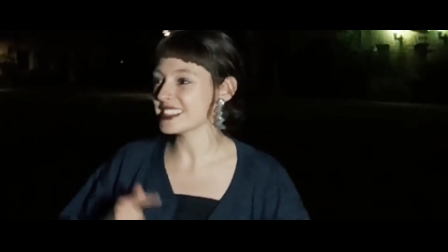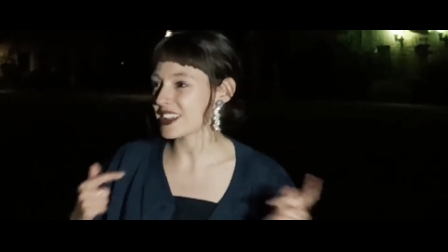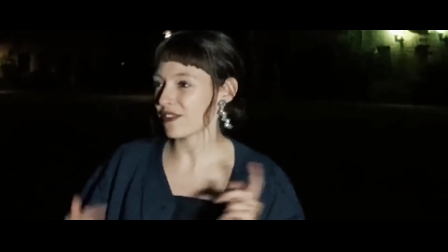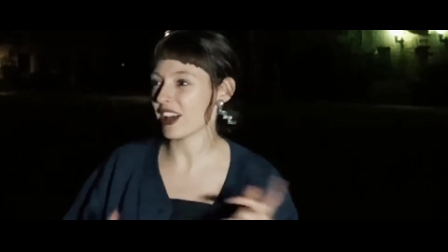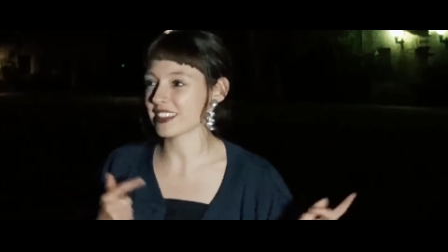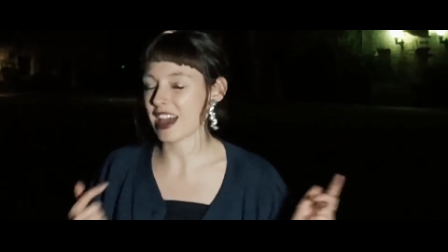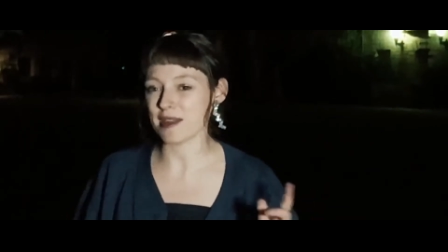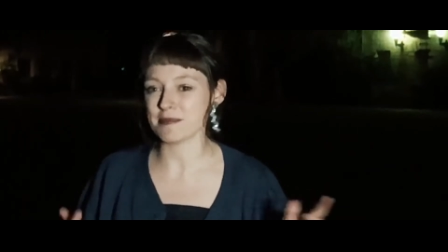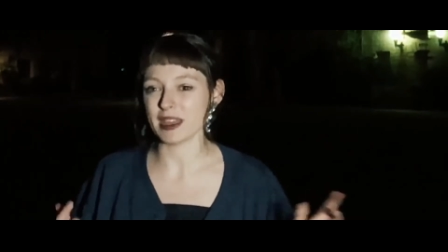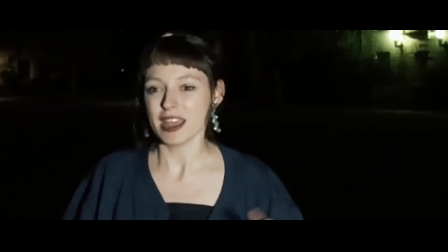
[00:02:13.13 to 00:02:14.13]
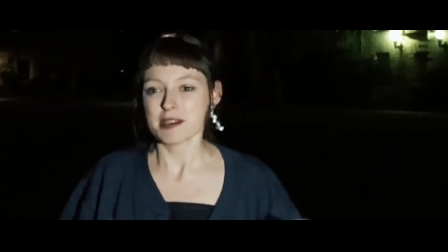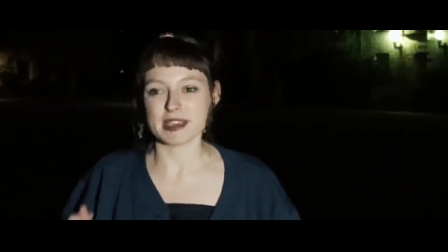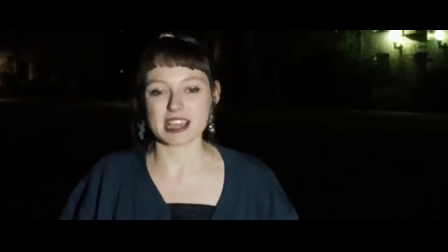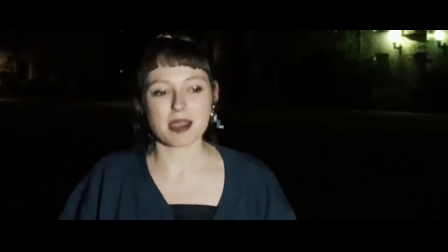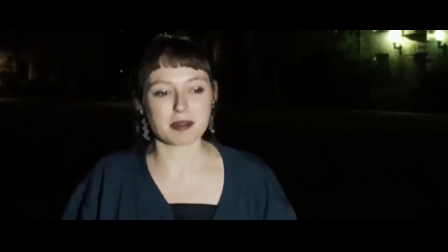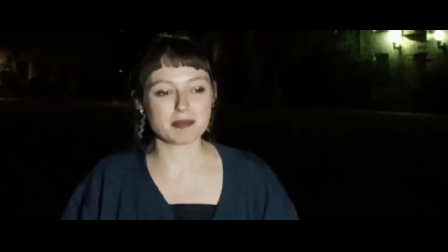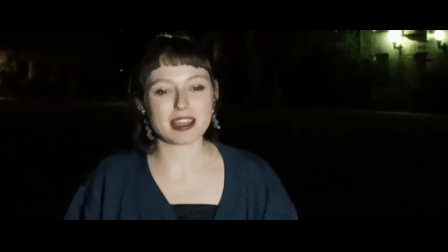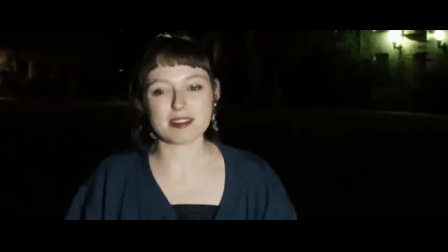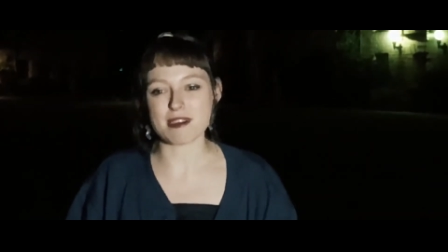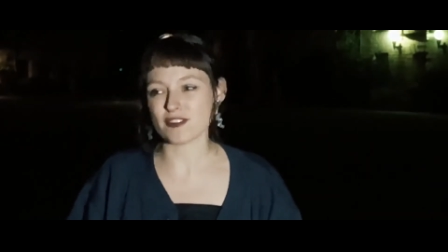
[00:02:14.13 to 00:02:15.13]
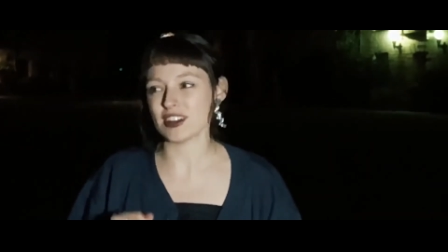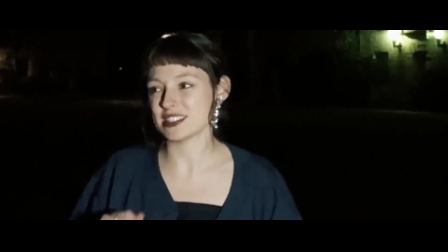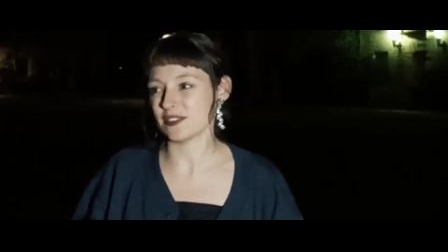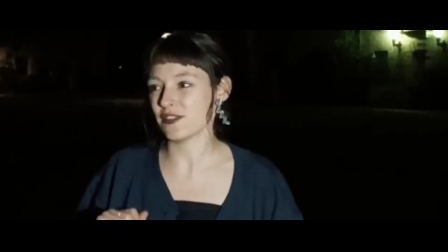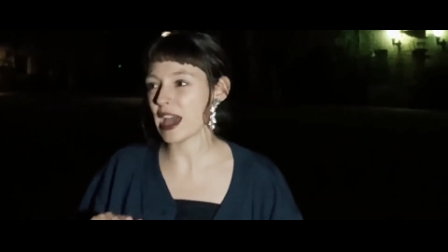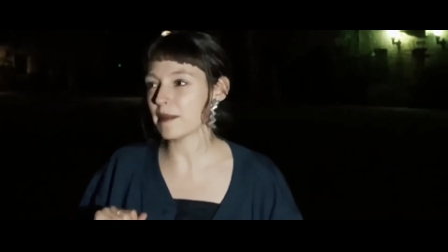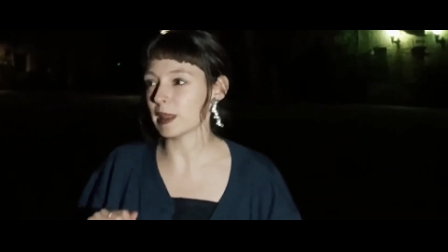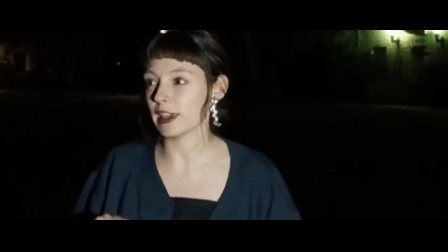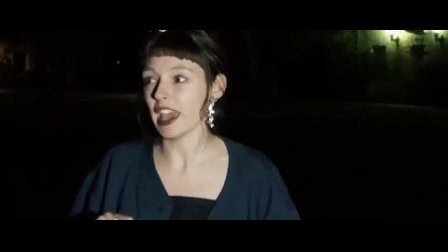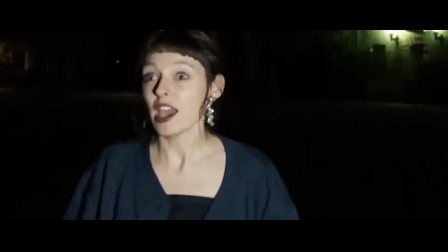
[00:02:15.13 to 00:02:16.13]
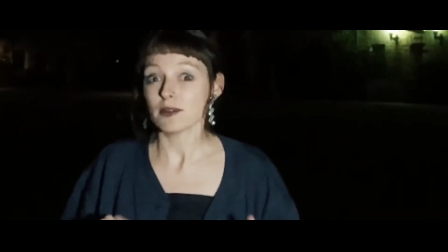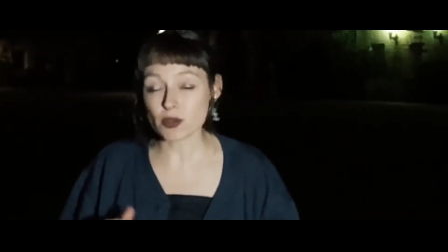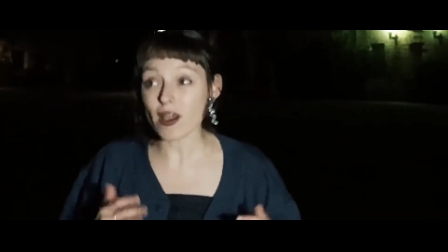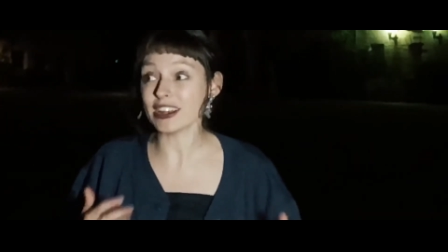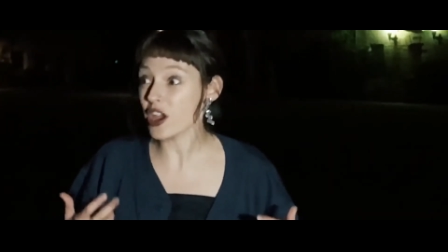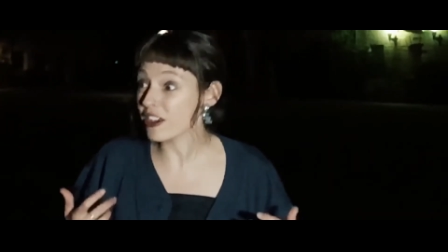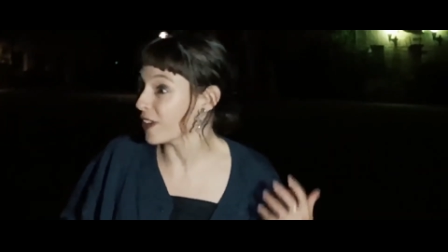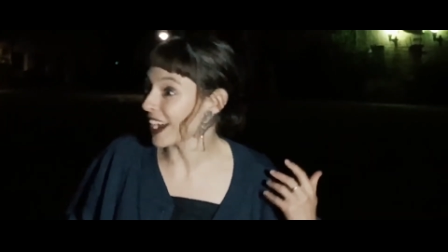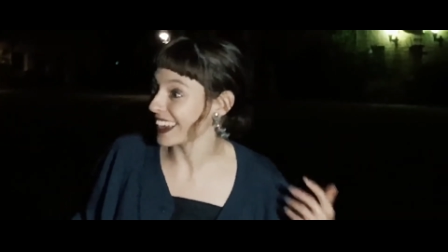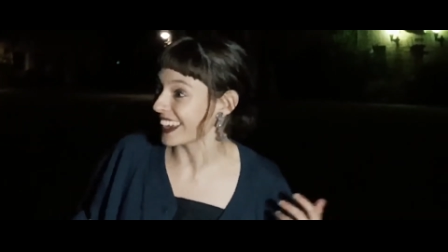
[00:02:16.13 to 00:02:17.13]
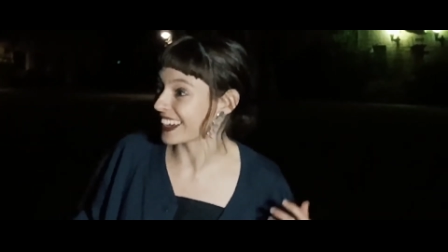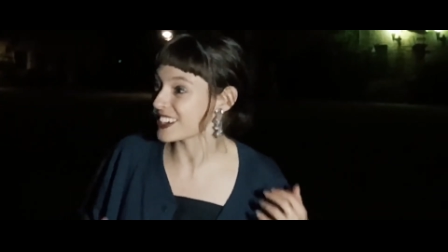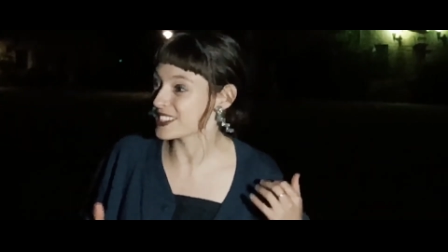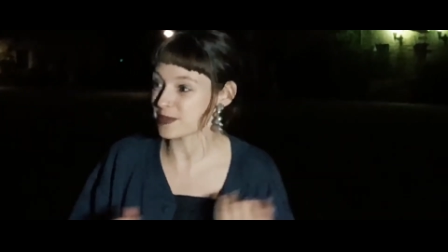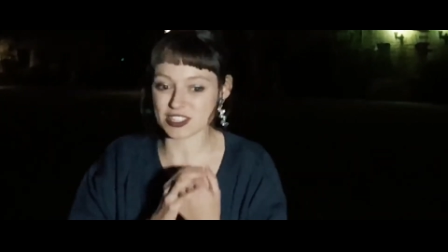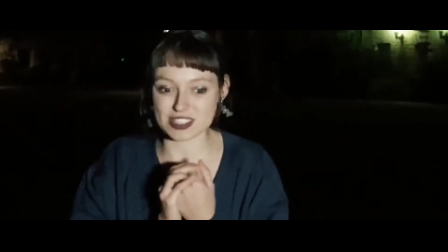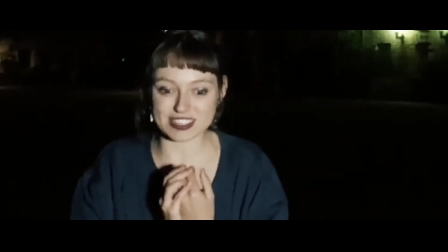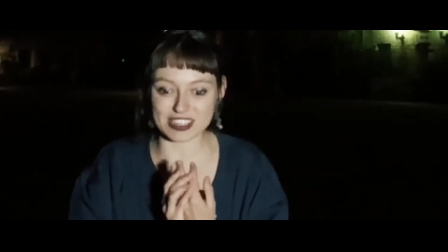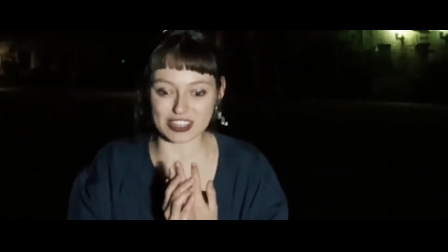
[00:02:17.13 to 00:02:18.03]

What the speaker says: stuff like that, and being able to play to my friends and family was quite nerve-wracking because it was just,